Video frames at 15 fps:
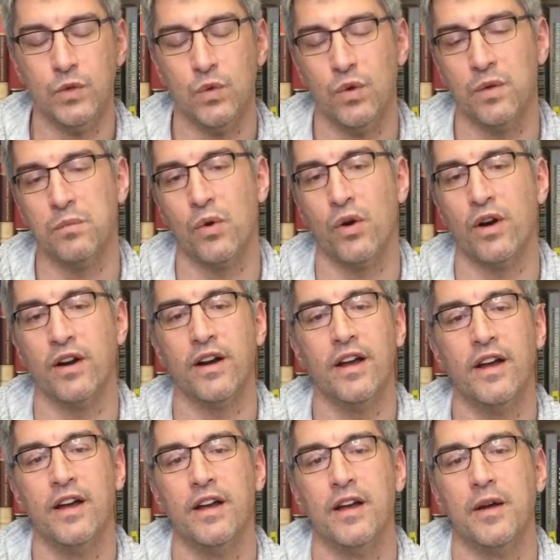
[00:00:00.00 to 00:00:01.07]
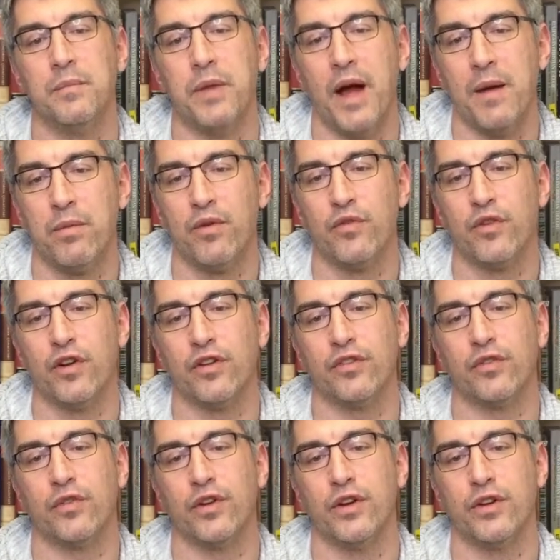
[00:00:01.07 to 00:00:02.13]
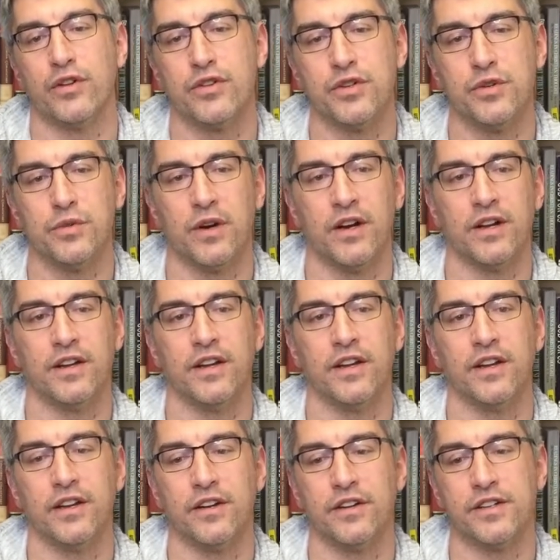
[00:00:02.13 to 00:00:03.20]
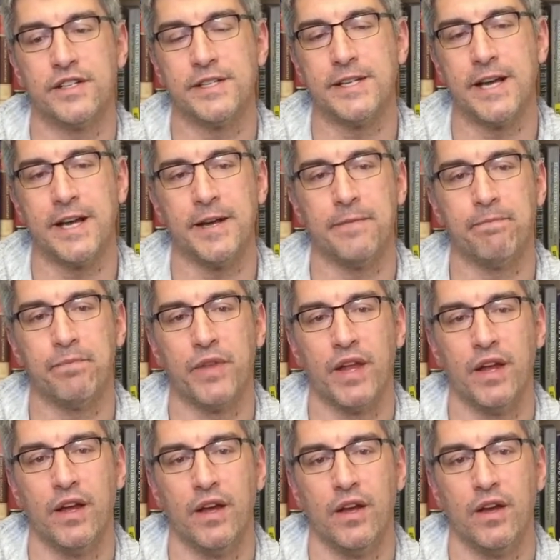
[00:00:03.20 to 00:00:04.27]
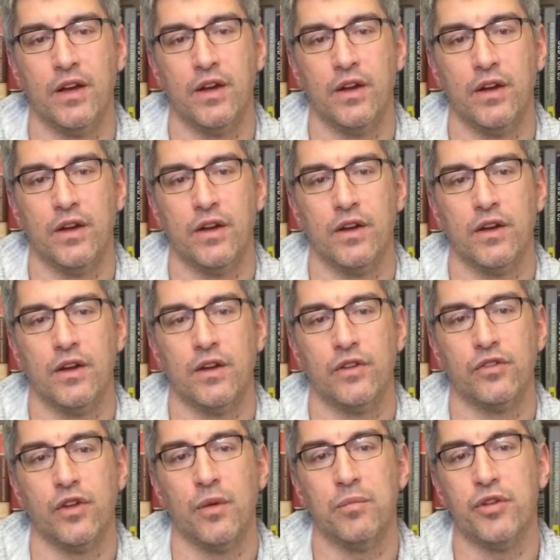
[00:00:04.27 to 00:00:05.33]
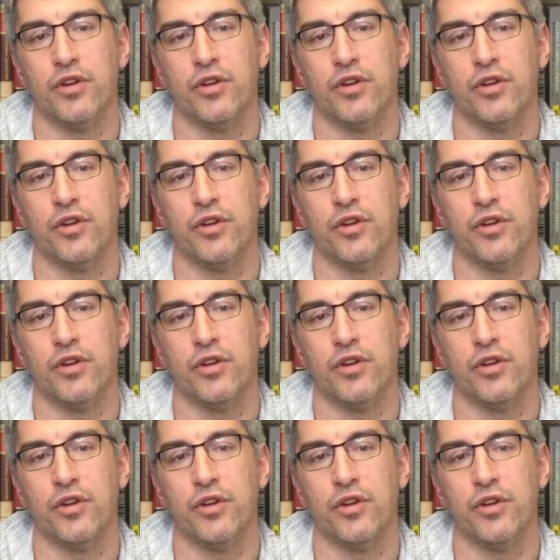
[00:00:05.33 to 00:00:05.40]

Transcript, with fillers: One more Bible verse for you to chew on here today Psalm